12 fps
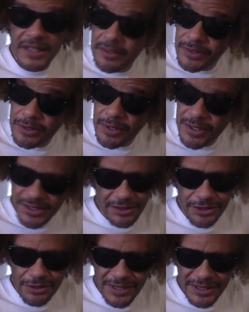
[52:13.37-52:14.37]
of you are
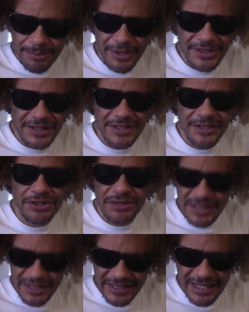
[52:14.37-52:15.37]
still U.S. persons. You
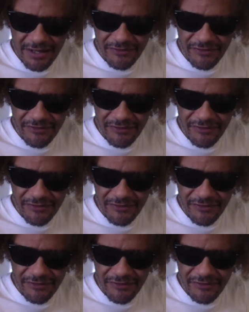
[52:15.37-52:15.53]
need to get out